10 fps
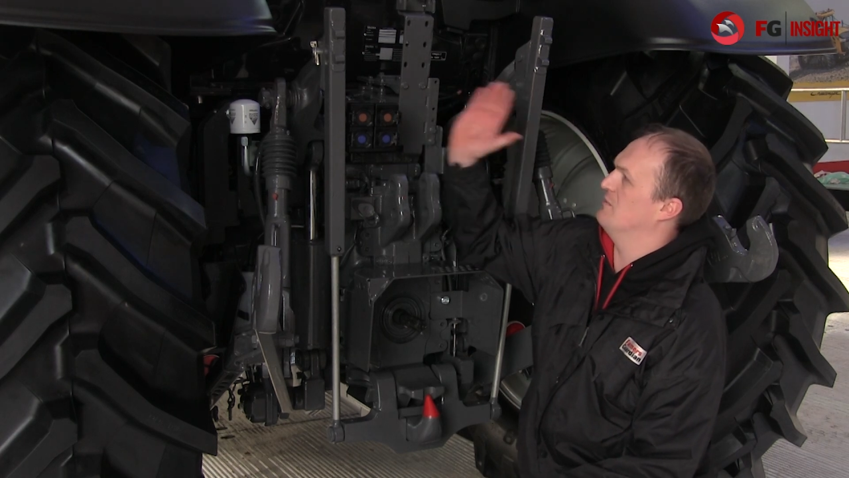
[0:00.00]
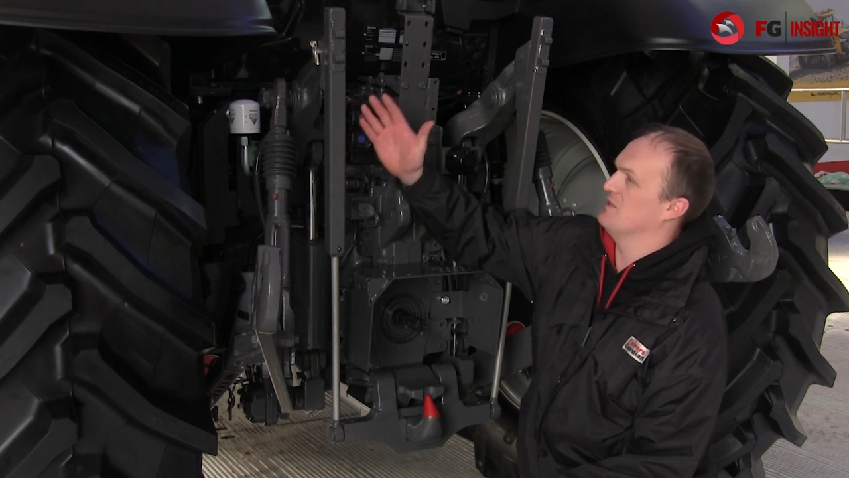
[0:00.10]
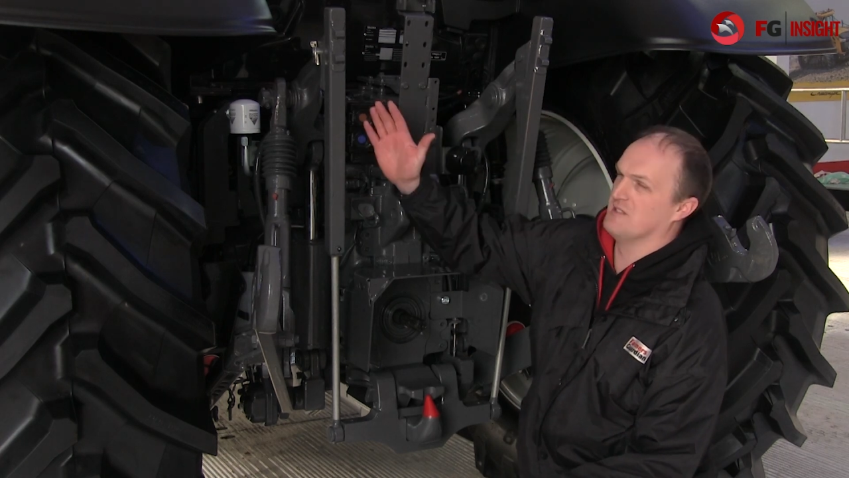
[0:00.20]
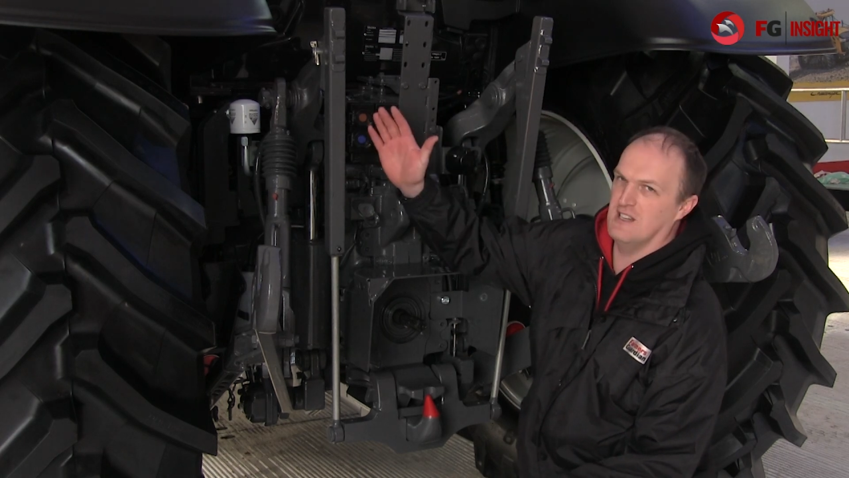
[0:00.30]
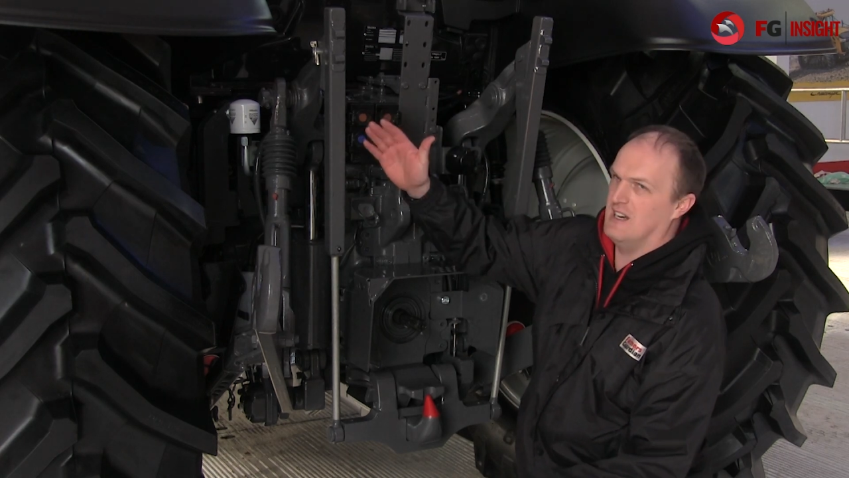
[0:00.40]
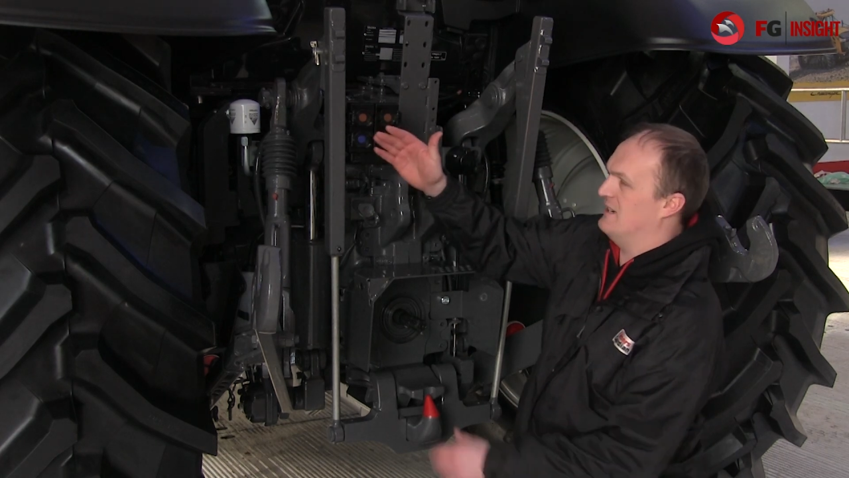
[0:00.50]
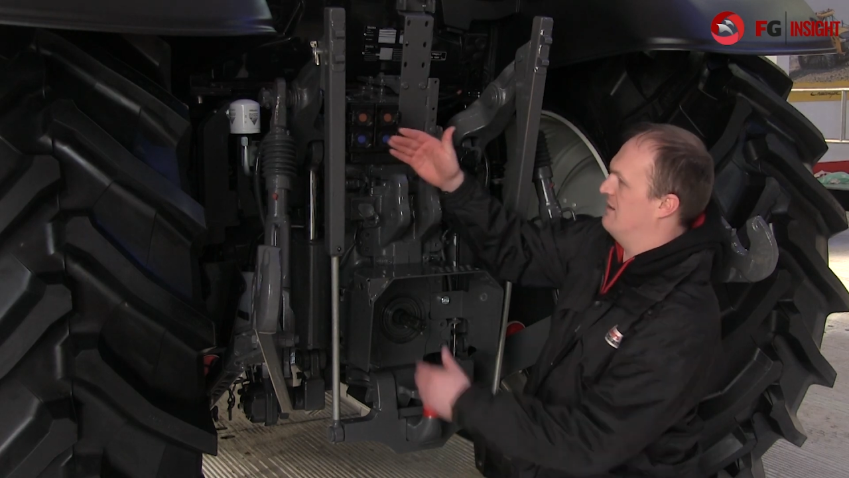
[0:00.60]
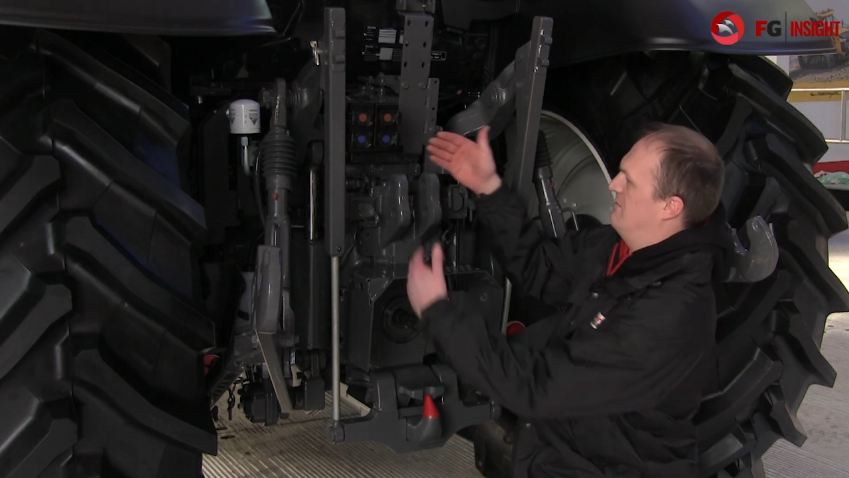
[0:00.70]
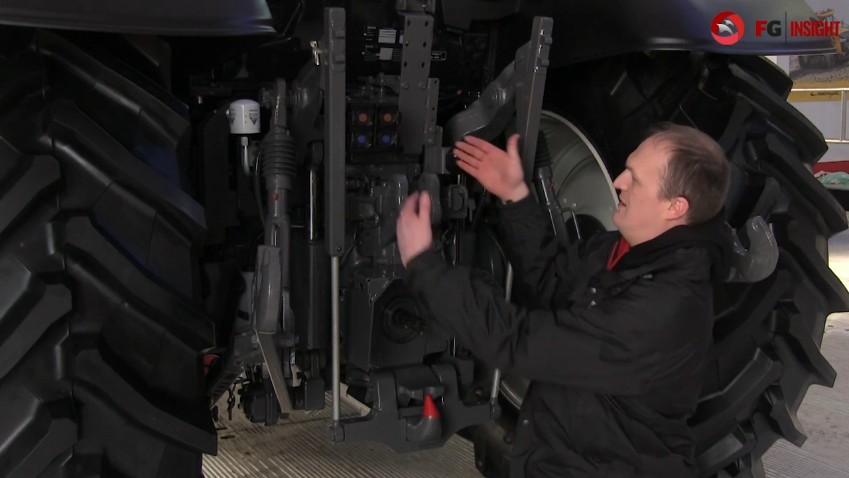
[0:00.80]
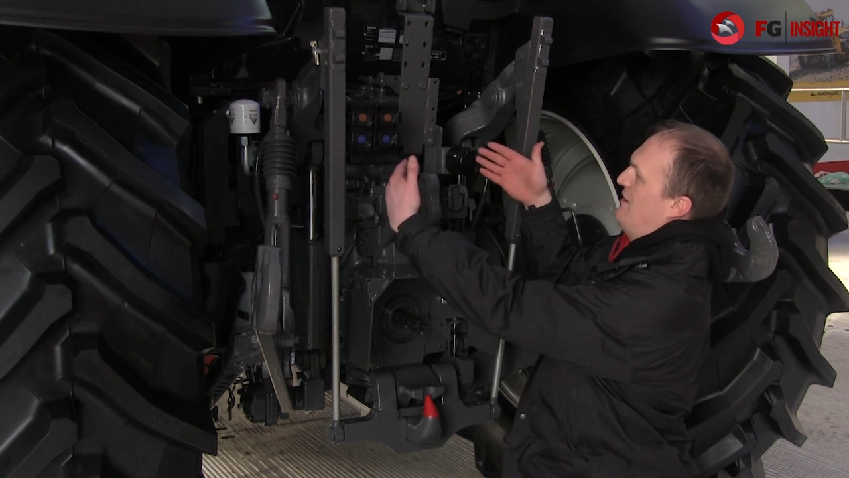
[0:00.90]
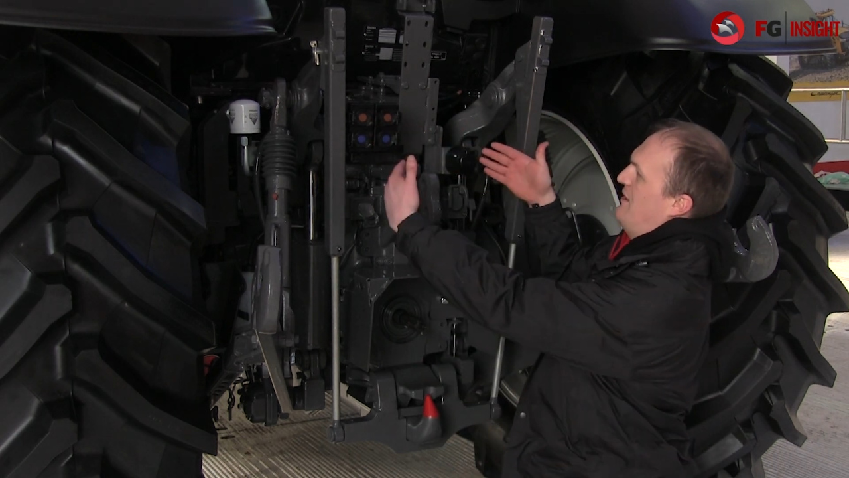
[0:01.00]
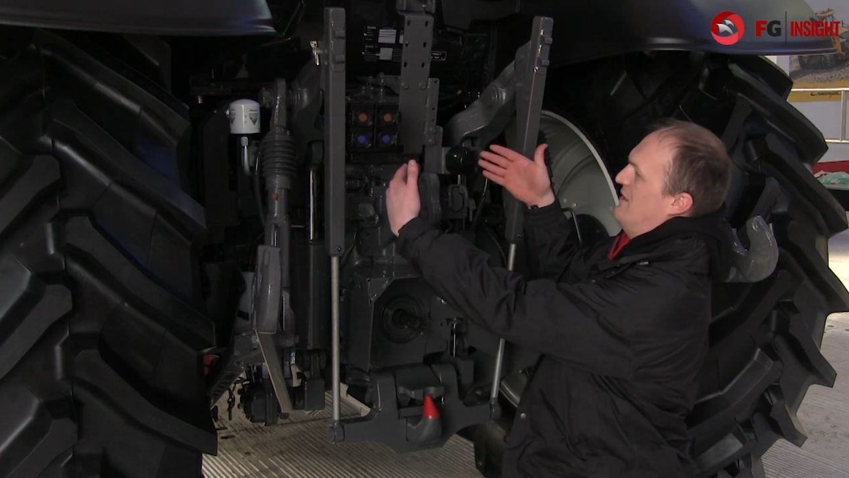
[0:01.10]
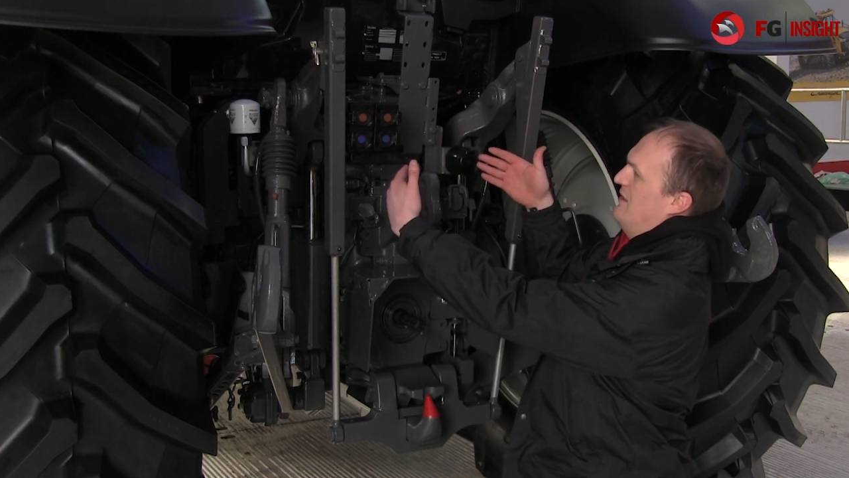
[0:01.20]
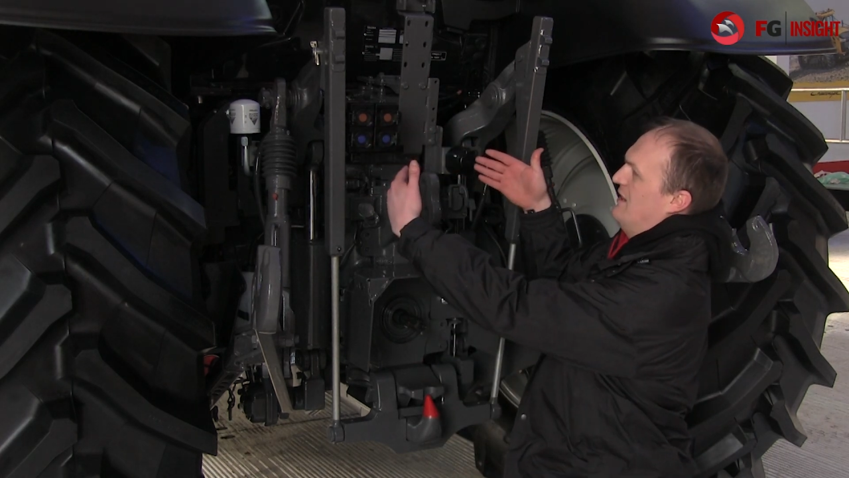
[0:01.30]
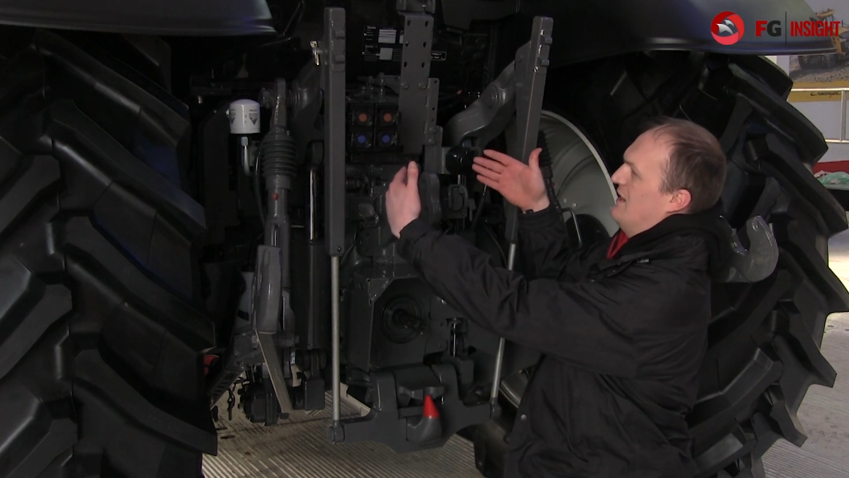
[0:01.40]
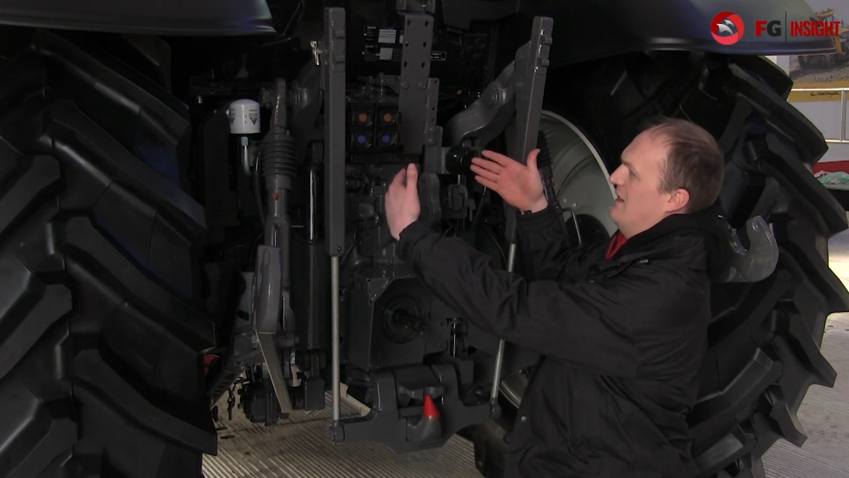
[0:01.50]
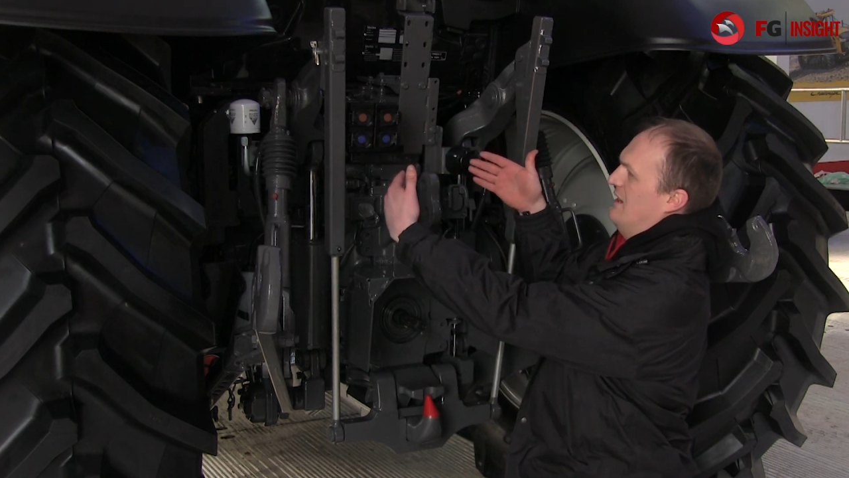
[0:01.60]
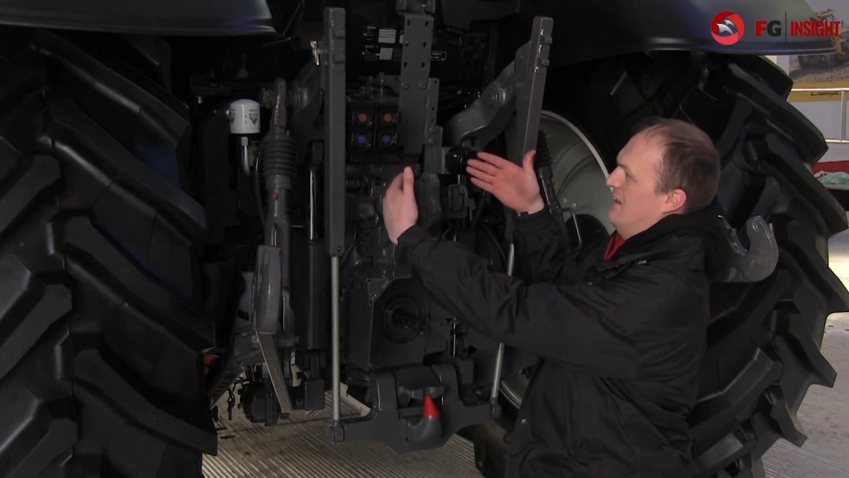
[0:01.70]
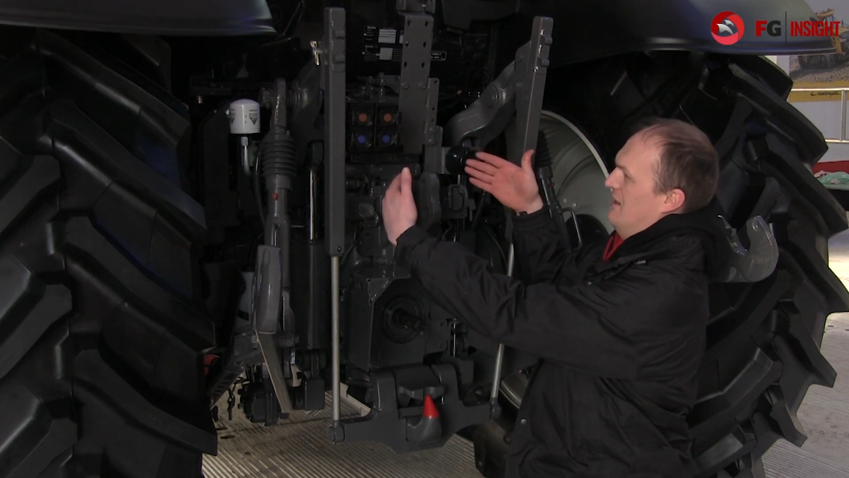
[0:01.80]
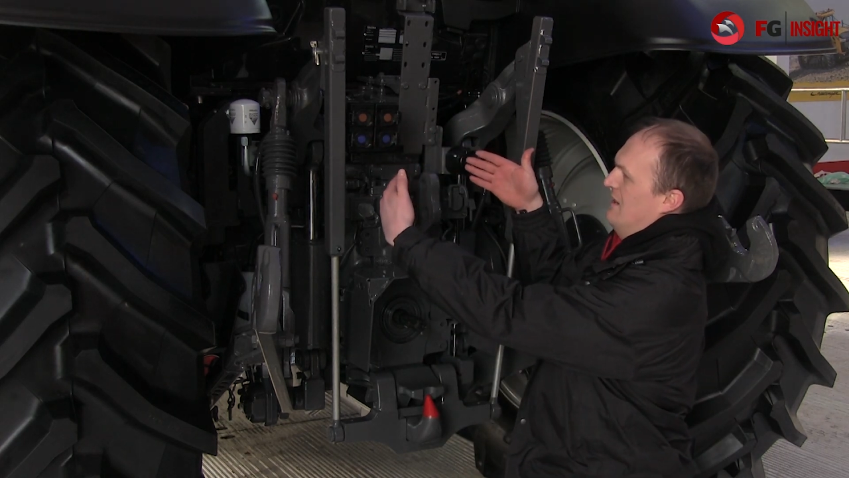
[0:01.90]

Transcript: to one side rather than the